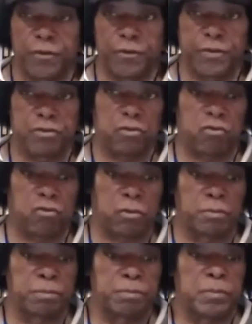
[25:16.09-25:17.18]
4th
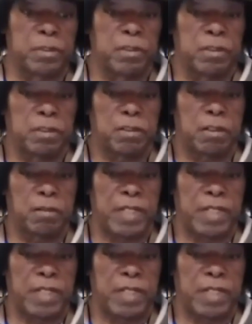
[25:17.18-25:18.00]
edition of